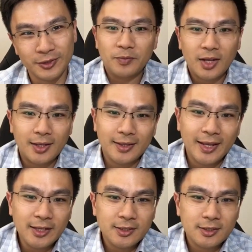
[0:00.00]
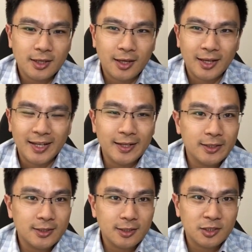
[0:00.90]
Next, in this
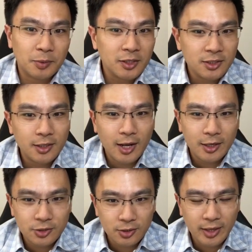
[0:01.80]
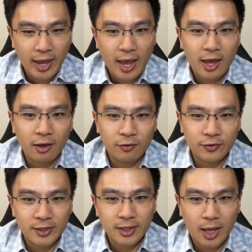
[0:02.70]
spreadsheet, I actually have a
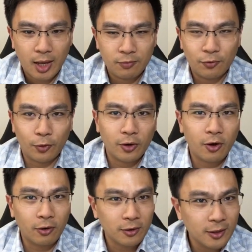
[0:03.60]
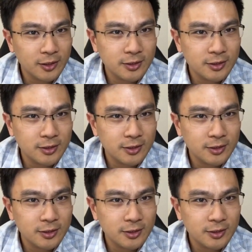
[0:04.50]
tab for card list.